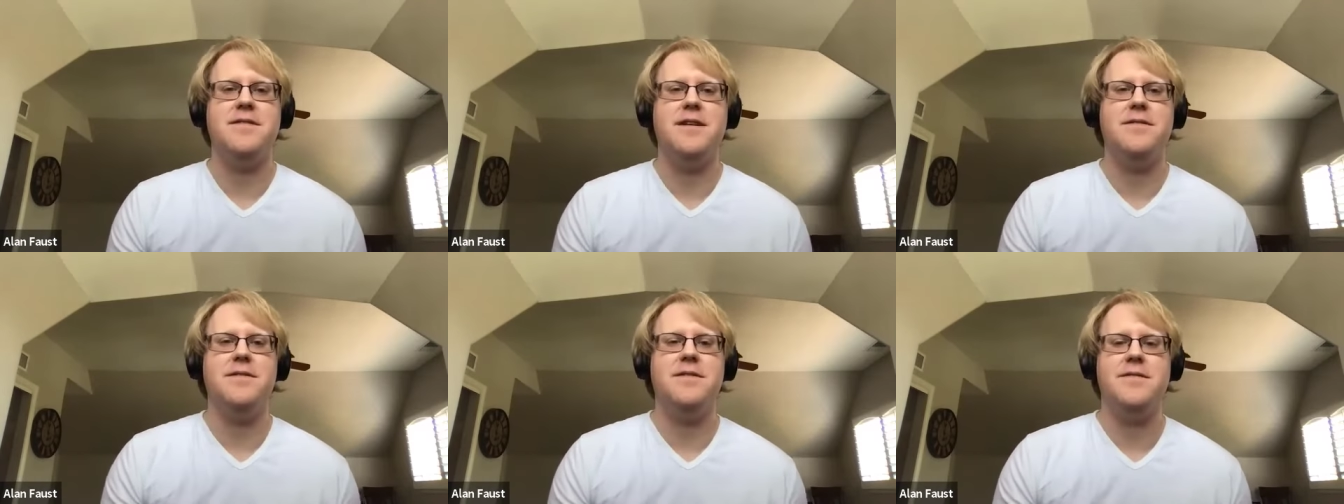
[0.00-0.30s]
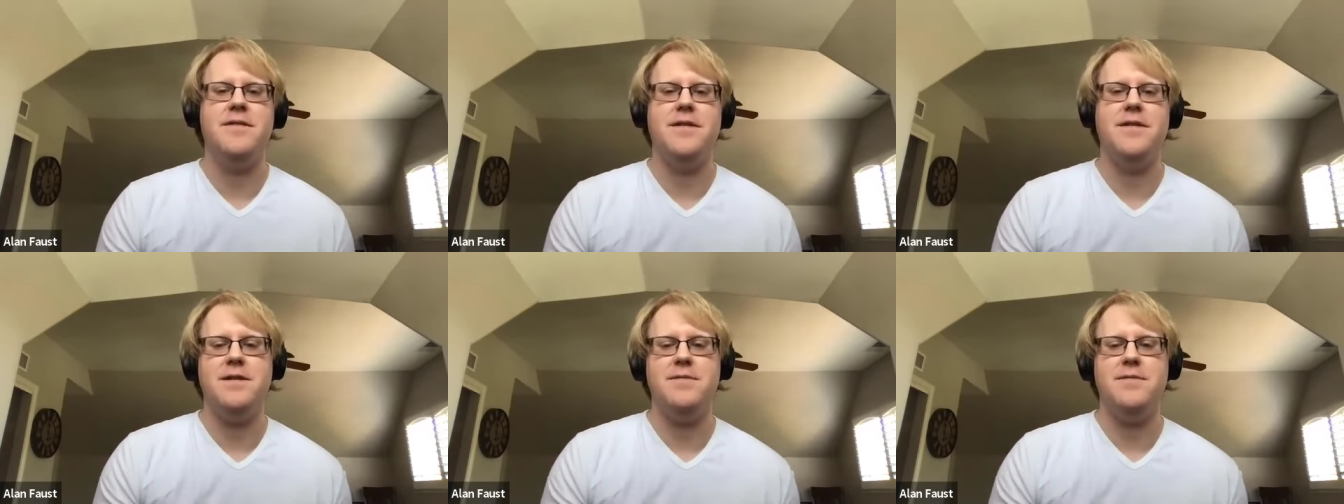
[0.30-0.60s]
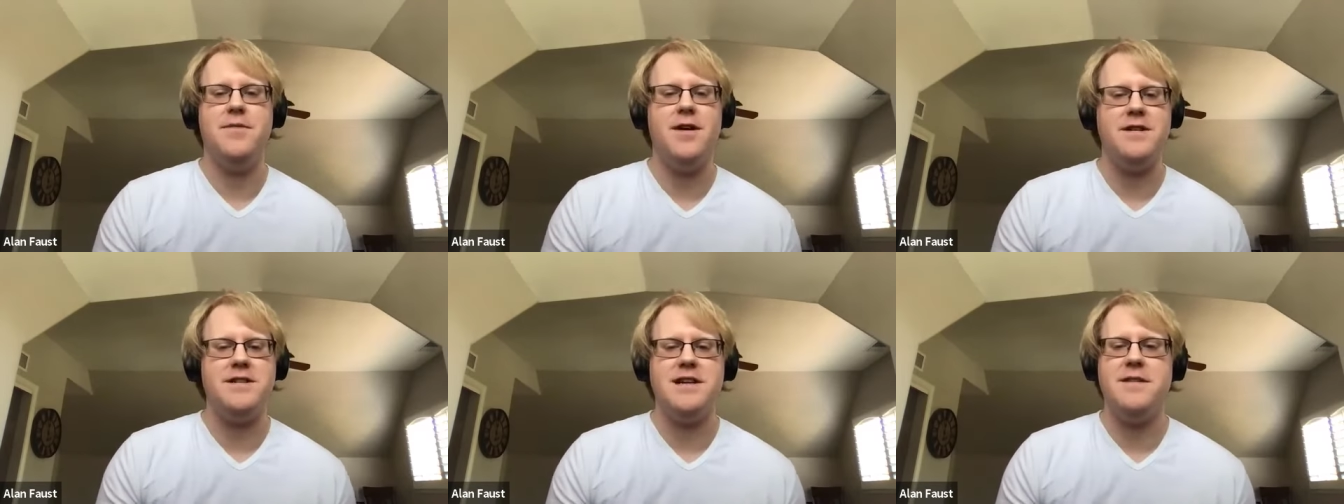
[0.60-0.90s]
That was fun. He
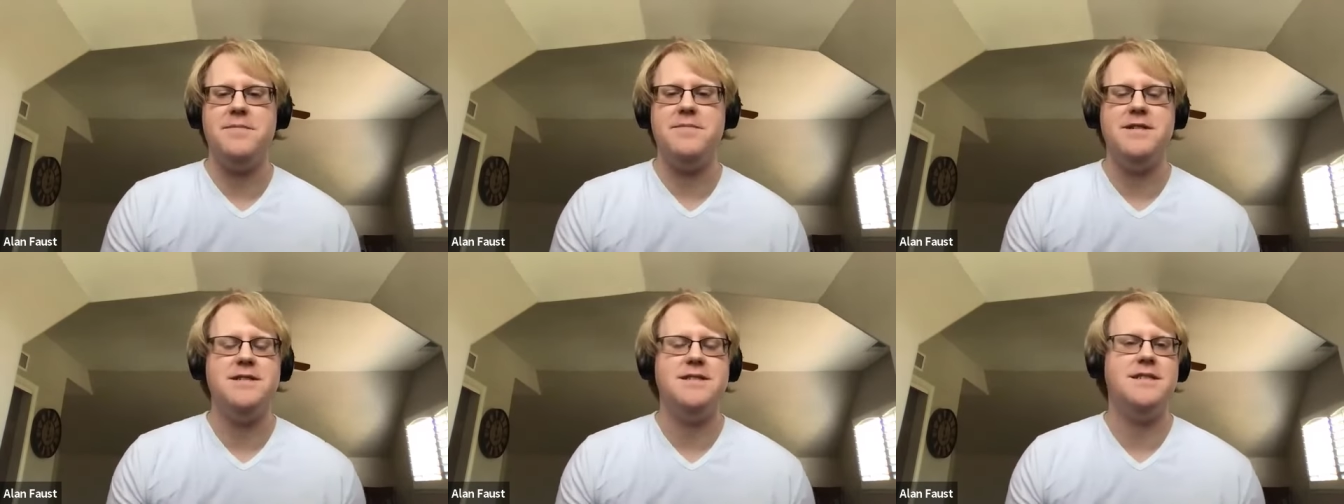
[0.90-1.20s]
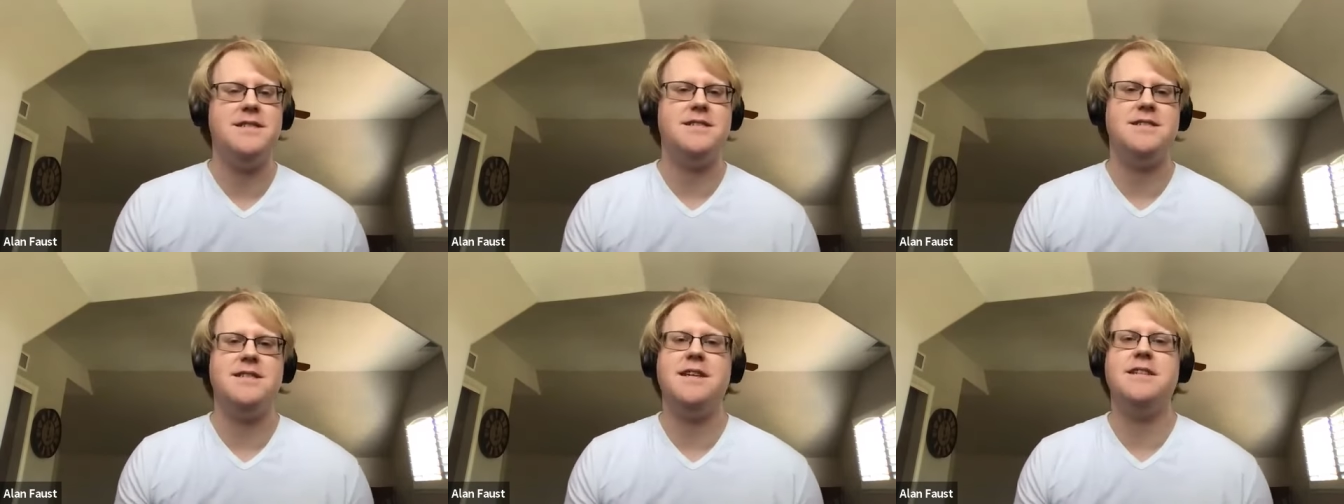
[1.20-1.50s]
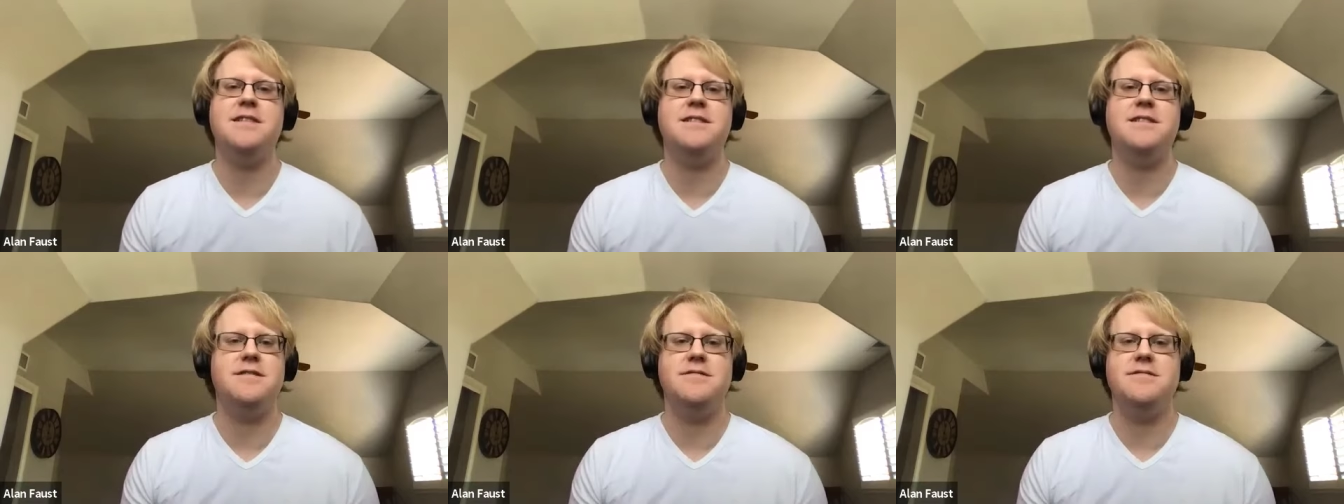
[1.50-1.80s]
brought Japanese
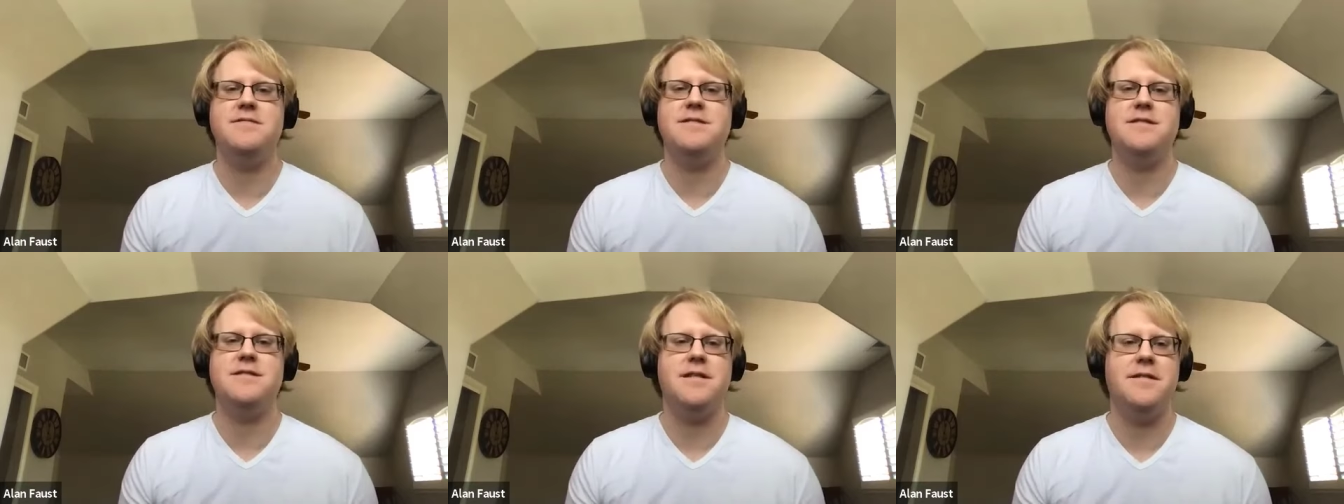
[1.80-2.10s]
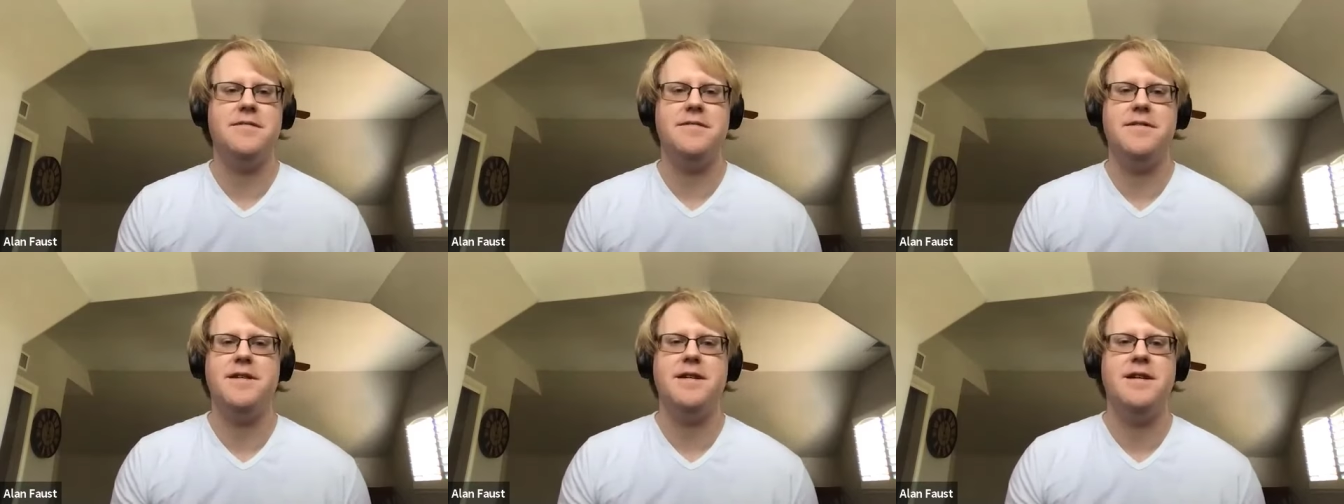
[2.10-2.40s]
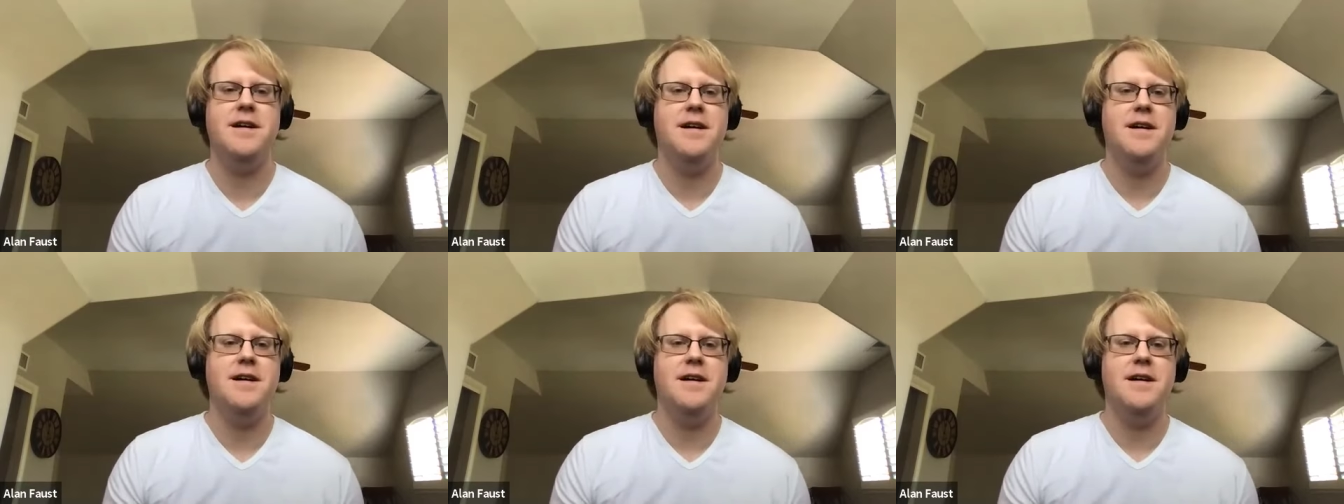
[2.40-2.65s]
exchange students over,